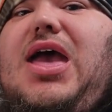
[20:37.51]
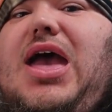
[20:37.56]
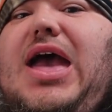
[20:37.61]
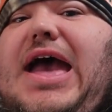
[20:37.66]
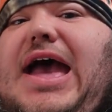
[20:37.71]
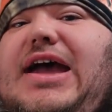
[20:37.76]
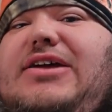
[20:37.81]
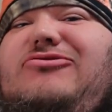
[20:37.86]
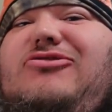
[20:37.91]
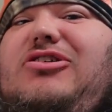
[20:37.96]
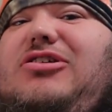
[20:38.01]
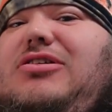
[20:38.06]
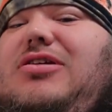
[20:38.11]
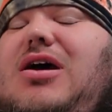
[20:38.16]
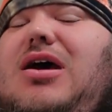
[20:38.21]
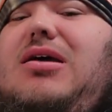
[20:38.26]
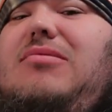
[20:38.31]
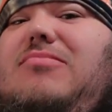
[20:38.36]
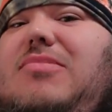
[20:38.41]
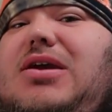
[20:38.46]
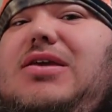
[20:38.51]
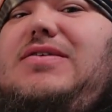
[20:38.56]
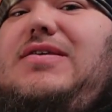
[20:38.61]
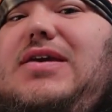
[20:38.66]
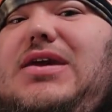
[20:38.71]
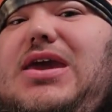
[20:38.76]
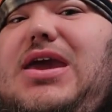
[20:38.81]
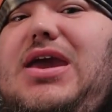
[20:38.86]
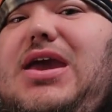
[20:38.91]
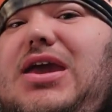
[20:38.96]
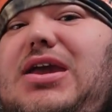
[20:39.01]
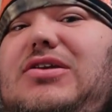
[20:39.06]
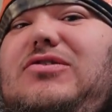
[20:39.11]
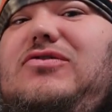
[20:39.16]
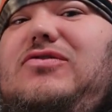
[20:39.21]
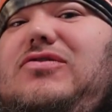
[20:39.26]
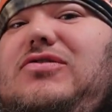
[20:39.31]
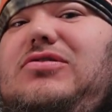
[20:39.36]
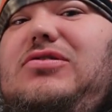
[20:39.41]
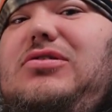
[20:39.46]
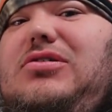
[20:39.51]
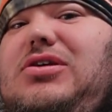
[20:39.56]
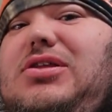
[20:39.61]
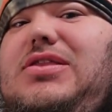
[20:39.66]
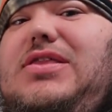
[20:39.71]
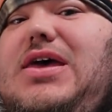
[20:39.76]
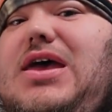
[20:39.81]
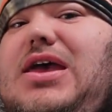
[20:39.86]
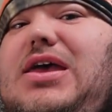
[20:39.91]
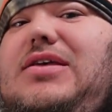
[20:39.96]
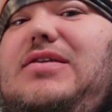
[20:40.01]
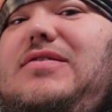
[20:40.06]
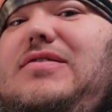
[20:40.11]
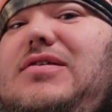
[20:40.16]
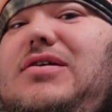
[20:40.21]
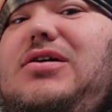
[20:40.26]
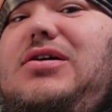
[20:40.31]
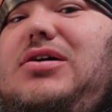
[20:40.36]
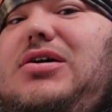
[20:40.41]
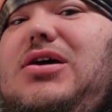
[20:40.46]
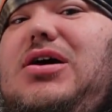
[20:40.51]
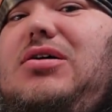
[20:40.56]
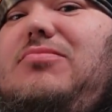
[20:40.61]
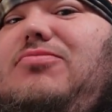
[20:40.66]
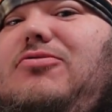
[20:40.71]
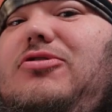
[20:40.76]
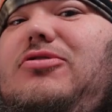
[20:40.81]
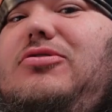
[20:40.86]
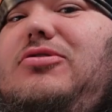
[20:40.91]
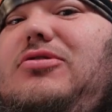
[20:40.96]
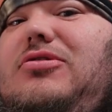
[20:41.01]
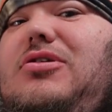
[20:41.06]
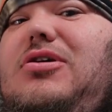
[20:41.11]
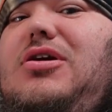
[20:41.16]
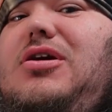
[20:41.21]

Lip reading: Hatching time makes a cage that is a brooder.